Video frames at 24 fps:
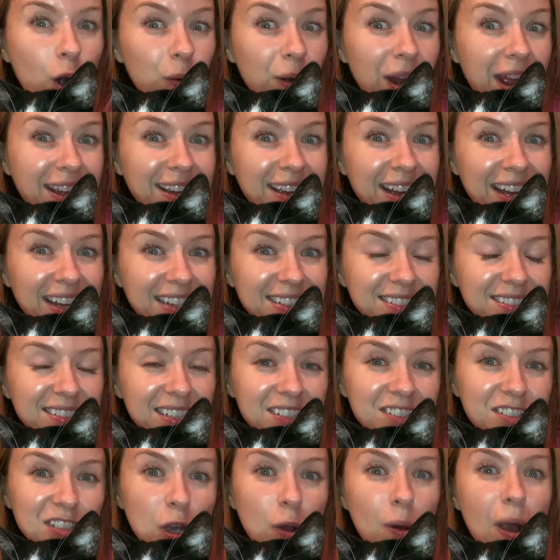All right, guys,
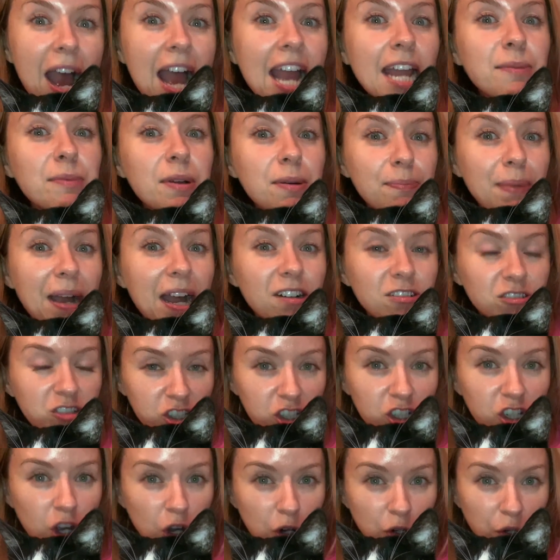so I'm about
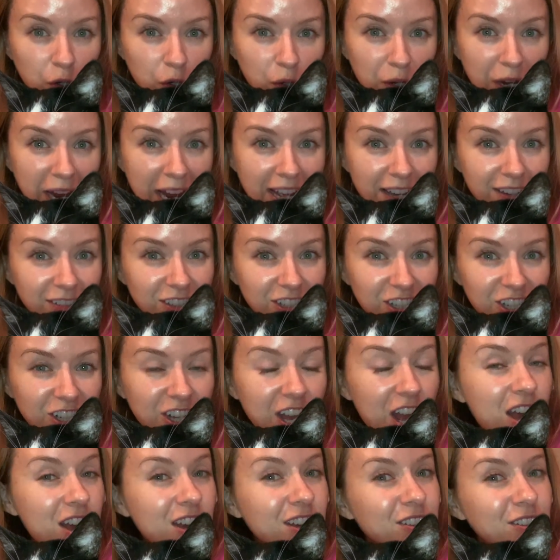to go create a look
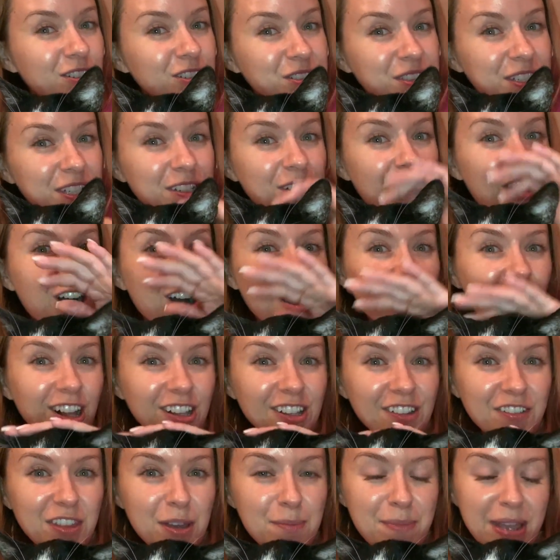using all
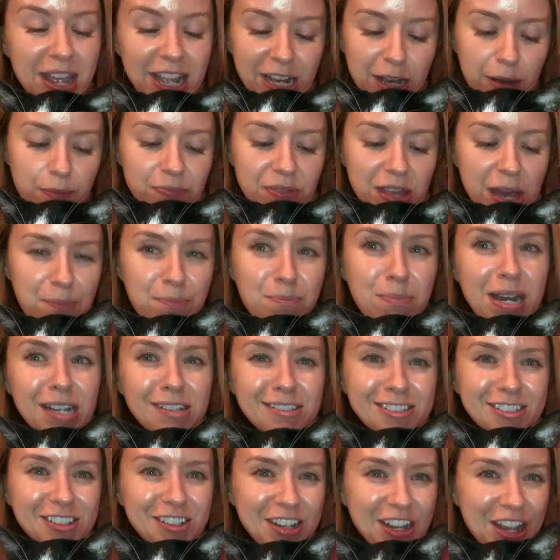of the makeup that
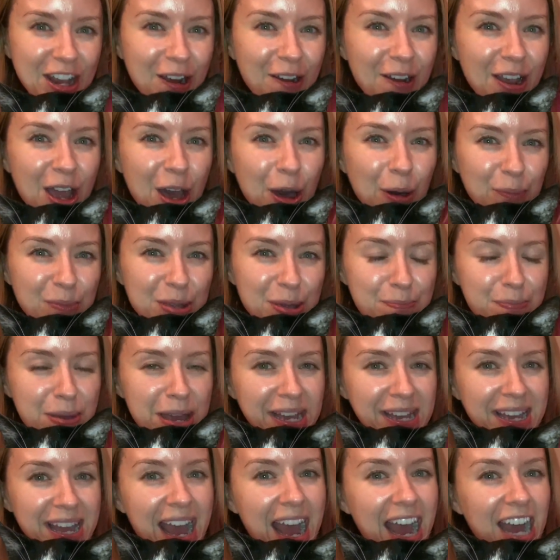Buster here helped me
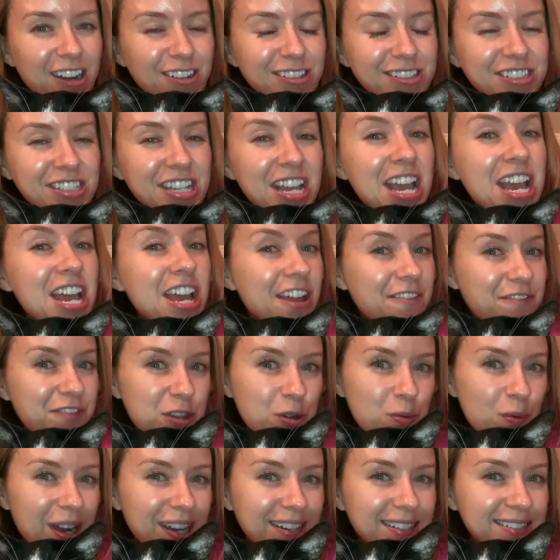pick out. If
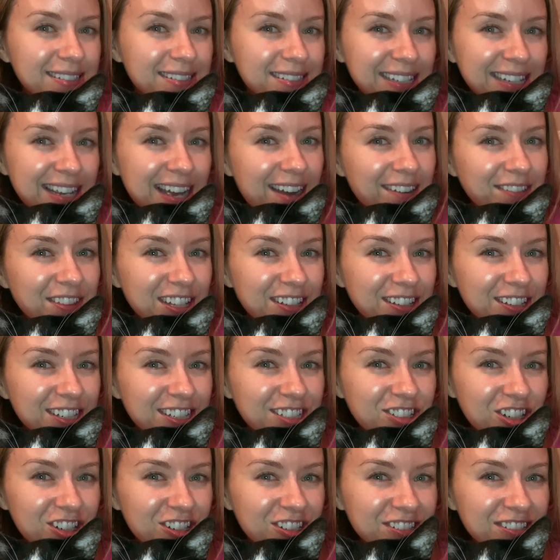you want to see how the
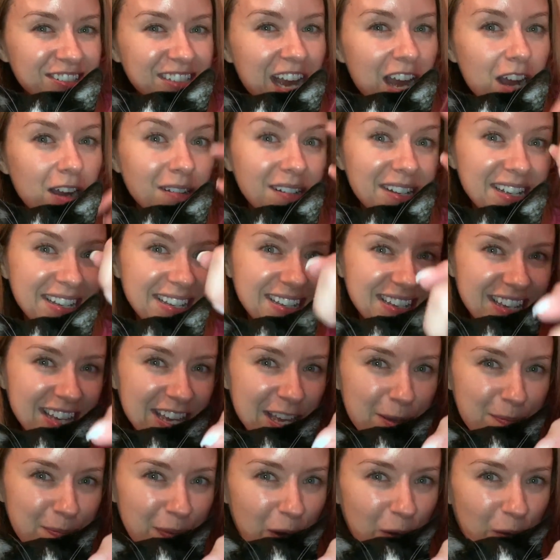look turns out,
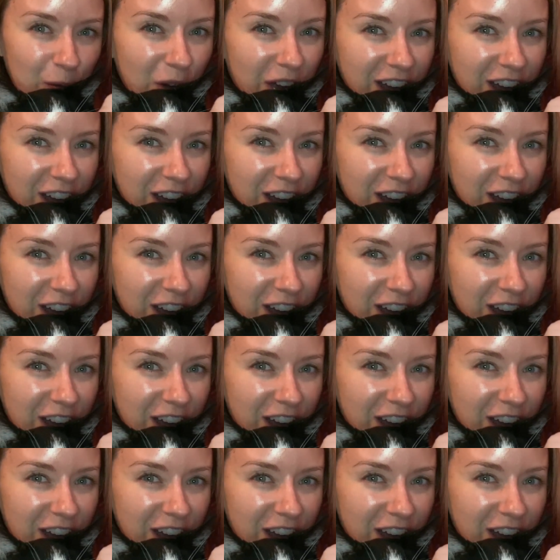keep on